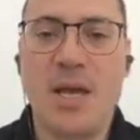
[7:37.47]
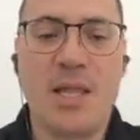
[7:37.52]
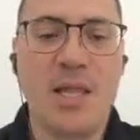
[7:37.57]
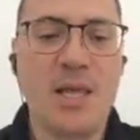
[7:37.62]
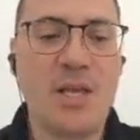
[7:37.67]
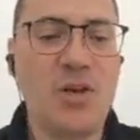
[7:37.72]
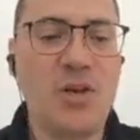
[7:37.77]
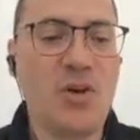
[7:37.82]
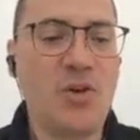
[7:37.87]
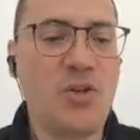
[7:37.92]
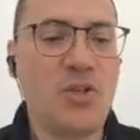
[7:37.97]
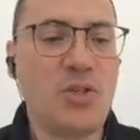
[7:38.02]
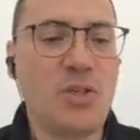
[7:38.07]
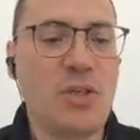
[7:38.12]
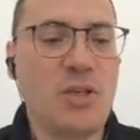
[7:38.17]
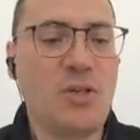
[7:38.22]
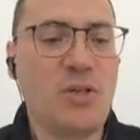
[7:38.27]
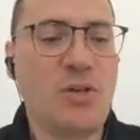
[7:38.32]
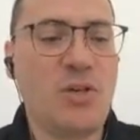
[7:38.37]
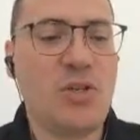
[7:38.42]
I'm
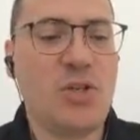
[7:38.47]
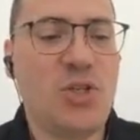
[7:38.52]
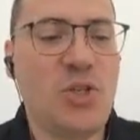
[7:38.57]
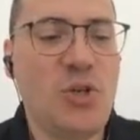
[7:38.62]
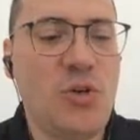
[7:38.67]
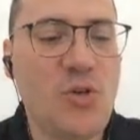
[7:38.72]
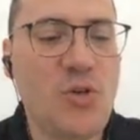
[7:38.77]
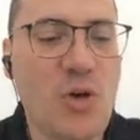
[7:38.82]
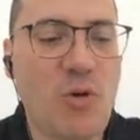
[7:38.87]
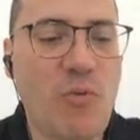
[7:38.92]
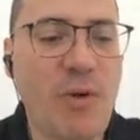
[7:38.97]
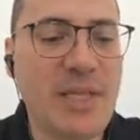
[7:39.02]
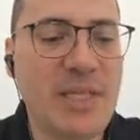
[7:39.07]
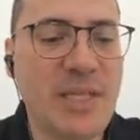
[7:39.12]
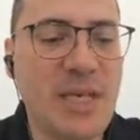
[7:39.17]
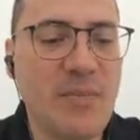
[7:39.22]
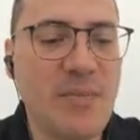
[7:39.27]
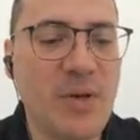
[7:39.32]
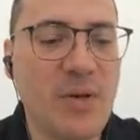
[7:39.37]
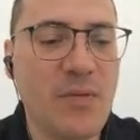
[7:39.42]
going to show you a quick
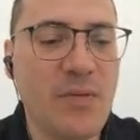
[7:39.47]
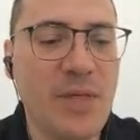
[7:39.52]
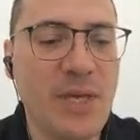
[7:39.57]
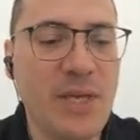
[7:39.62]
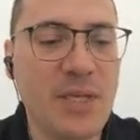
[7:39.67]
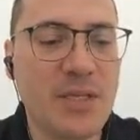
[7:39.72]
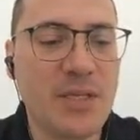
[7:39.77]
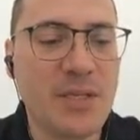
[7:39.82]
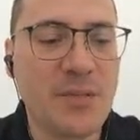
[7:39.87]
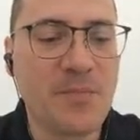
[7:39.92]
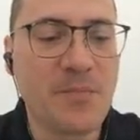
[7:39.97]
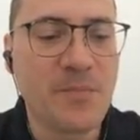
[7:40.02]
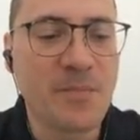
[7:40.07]
demo of this.